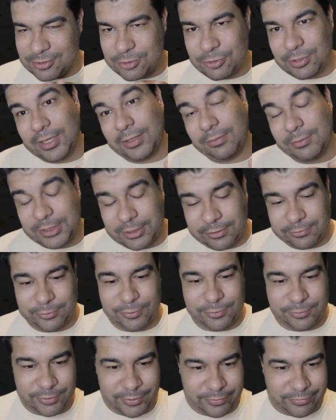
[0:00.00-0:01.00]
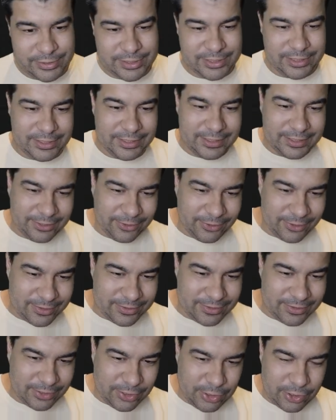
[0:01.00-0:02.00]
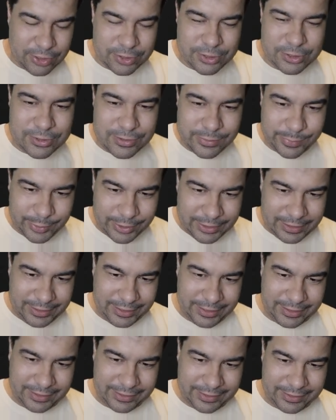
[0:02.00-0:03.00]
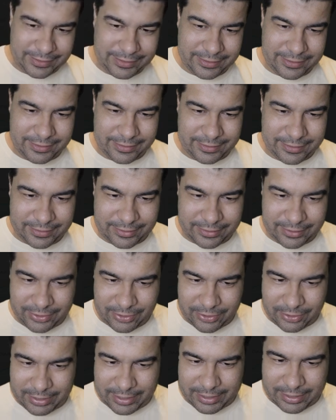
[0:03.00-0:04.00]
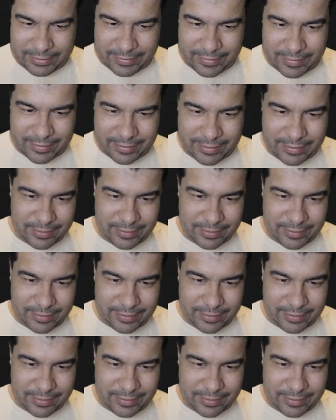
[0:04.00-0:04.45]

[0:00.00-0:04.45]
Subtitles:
dried himself off obviously, got into the car super clean, got out.